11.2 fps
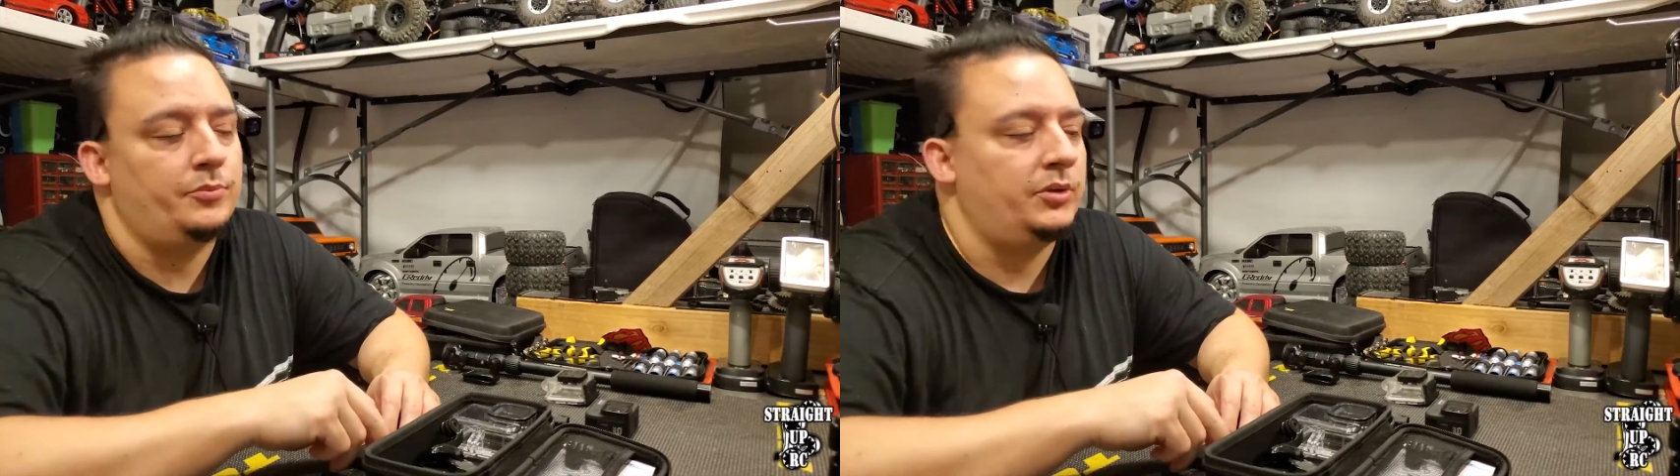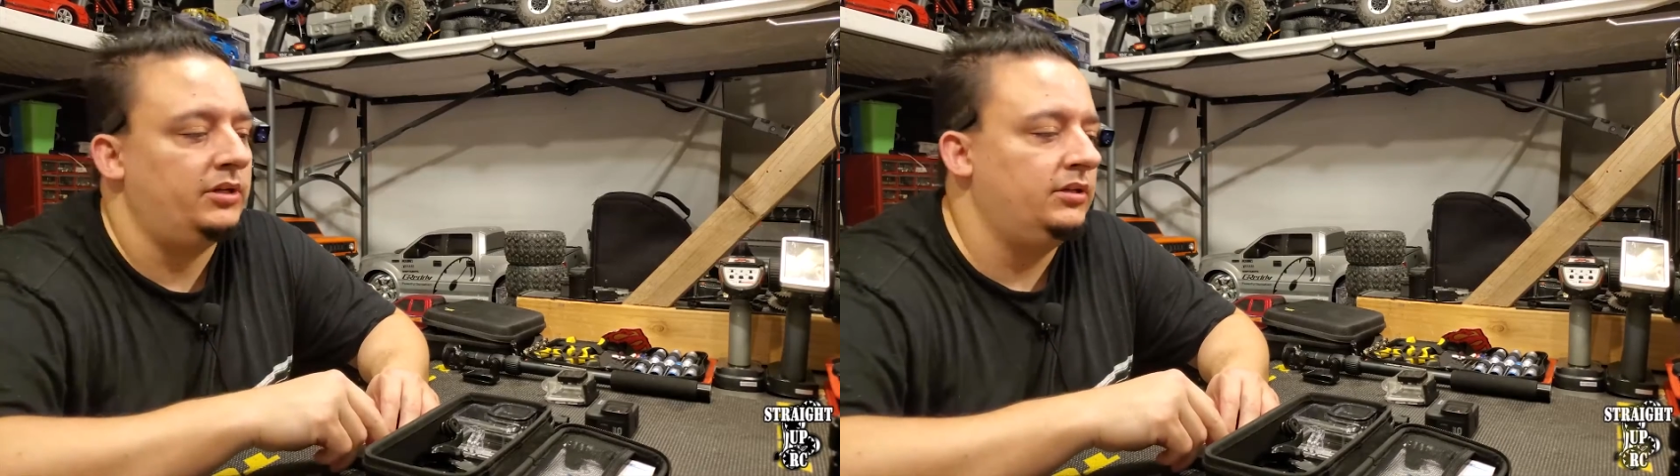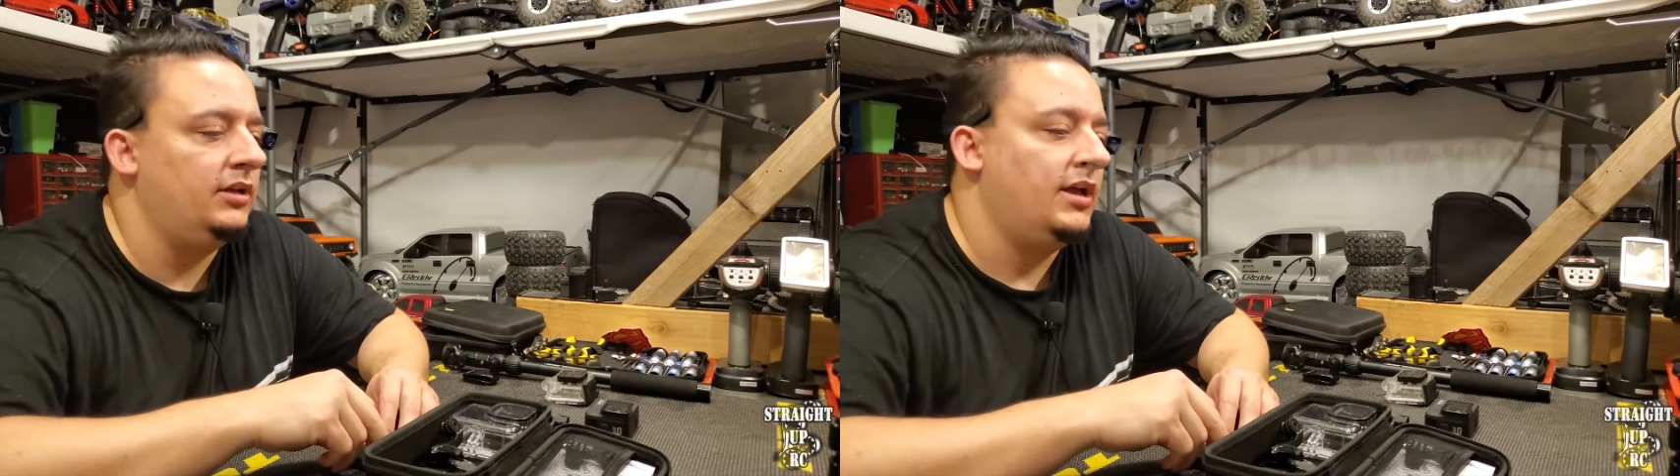
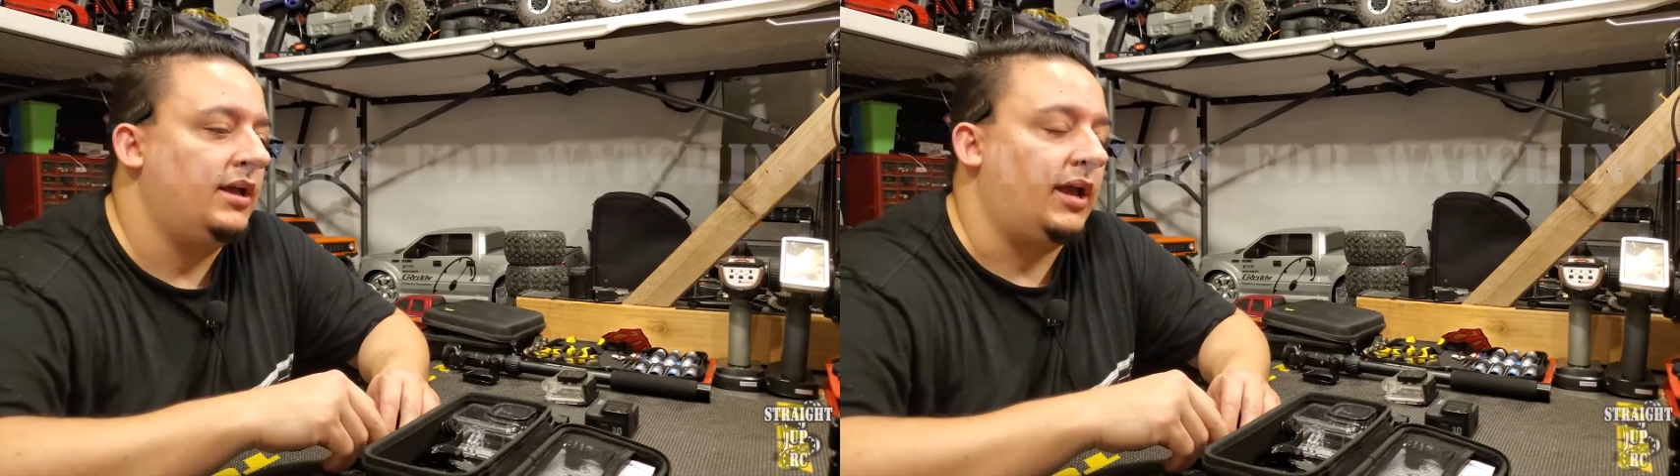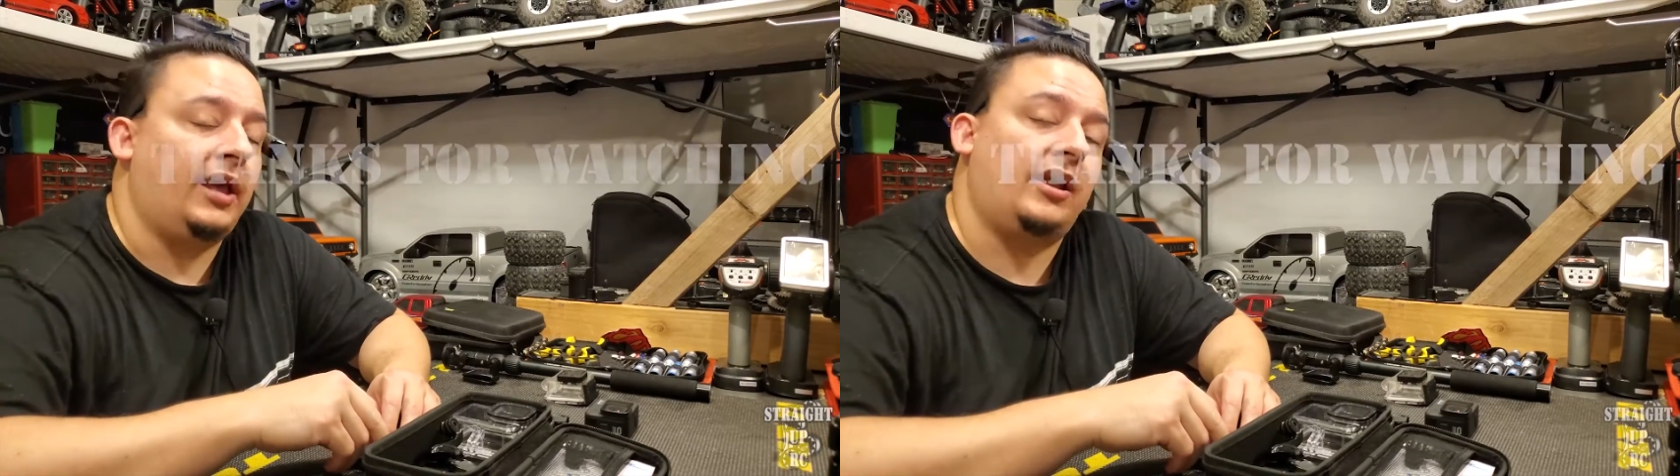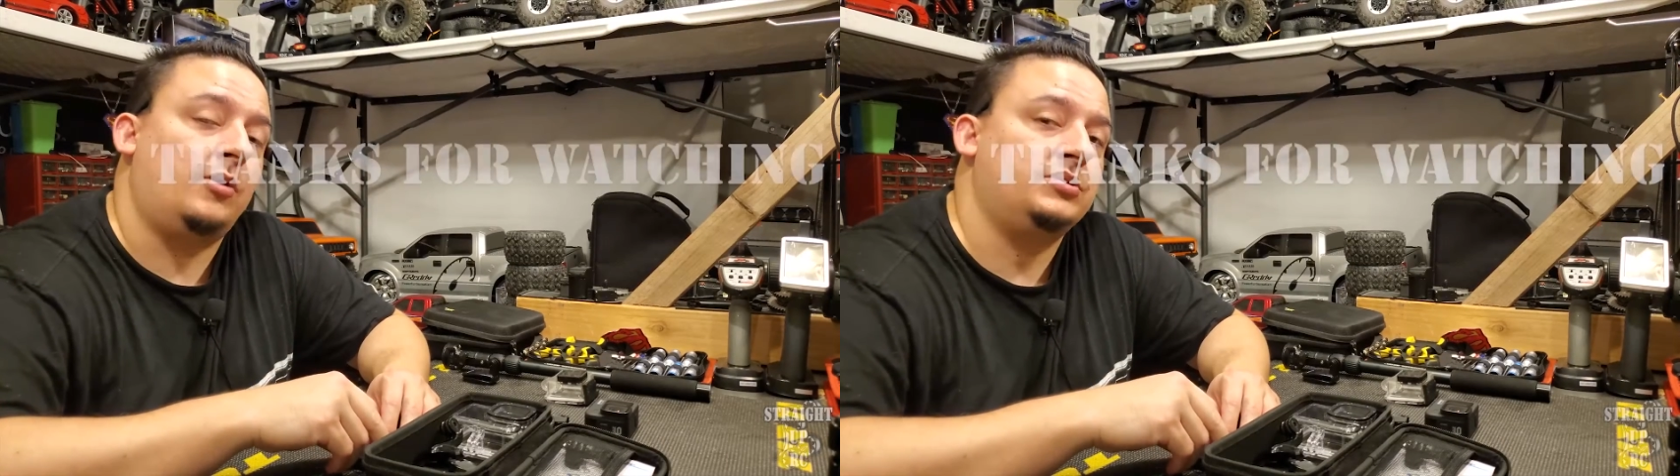button,
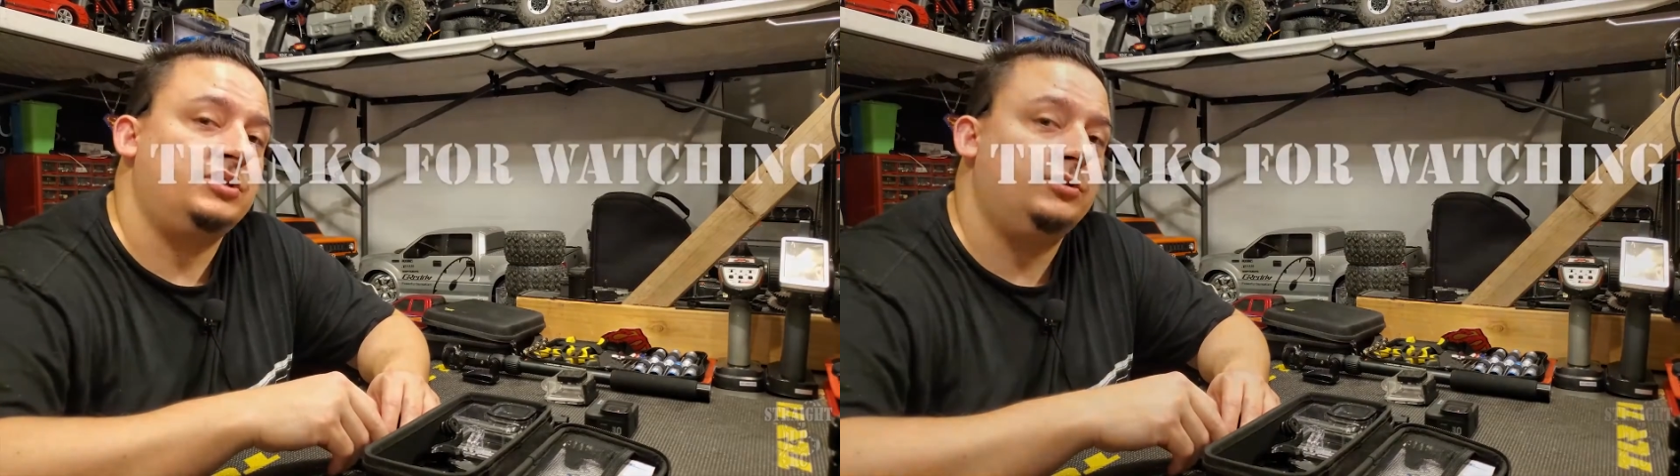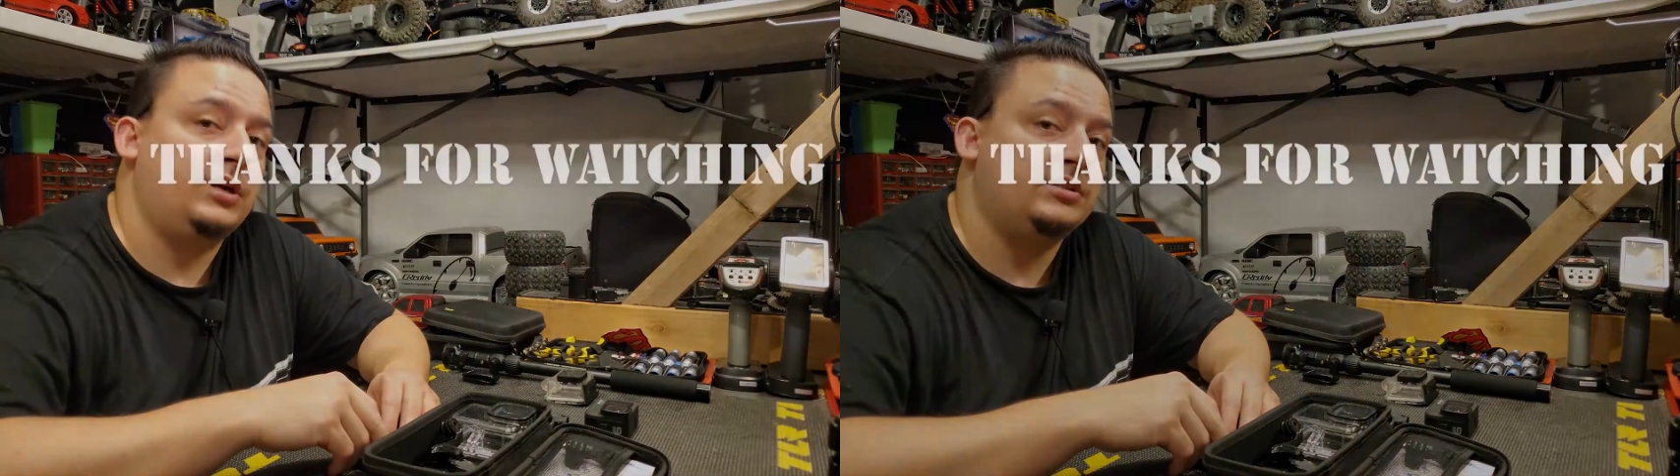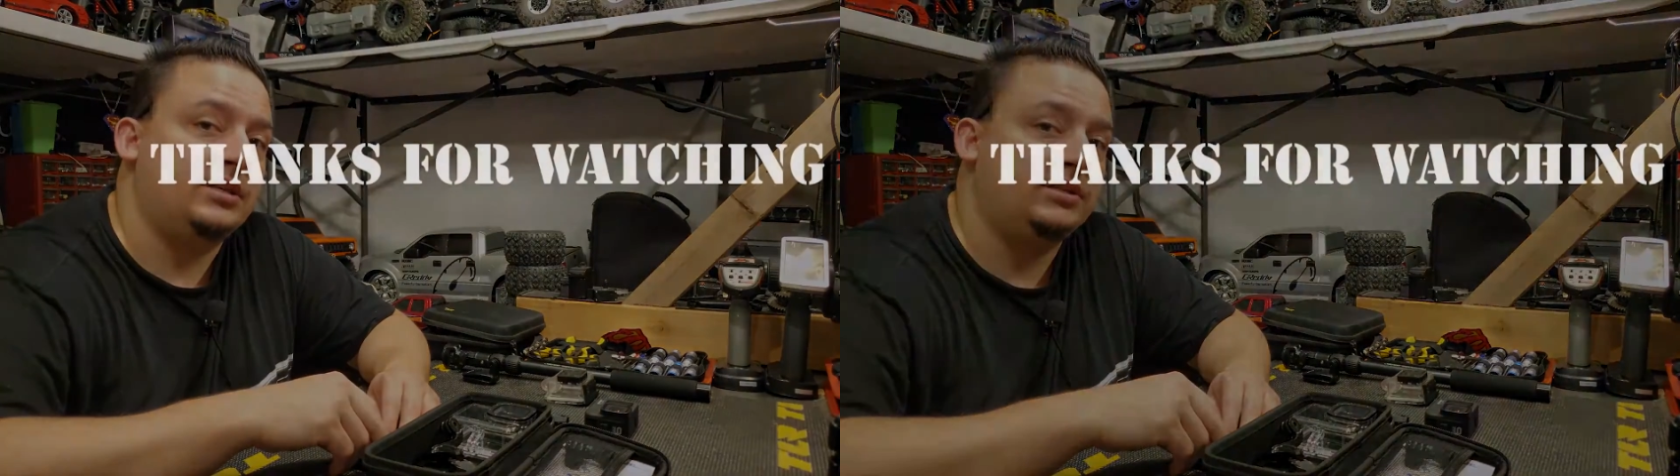and I will see you
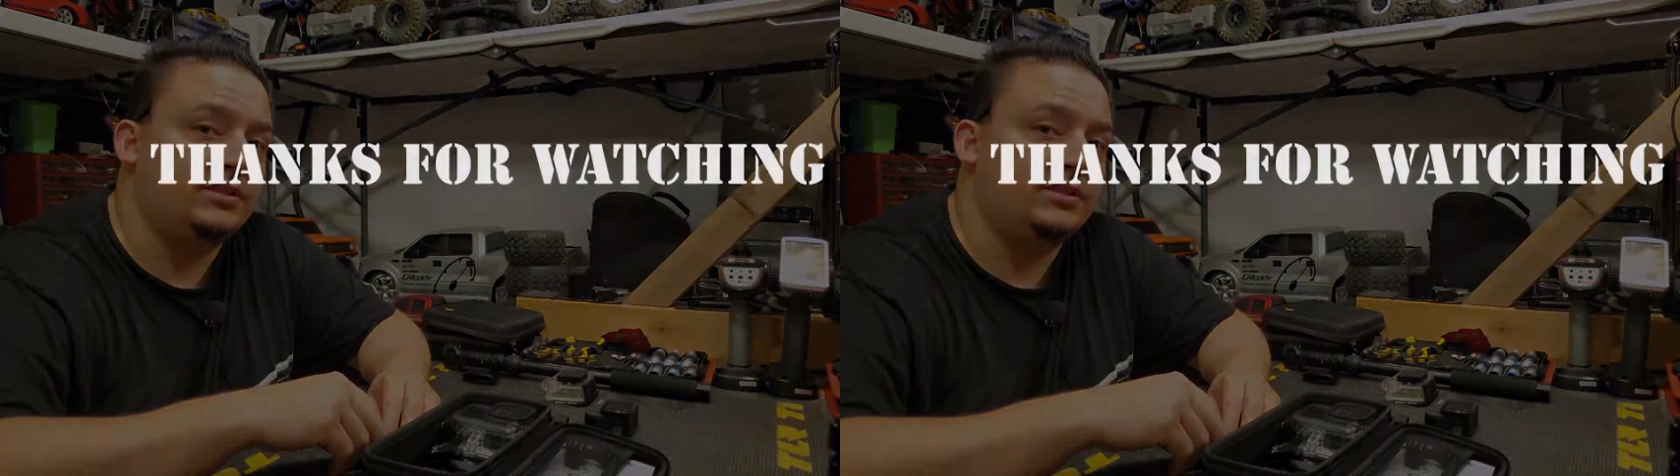guys next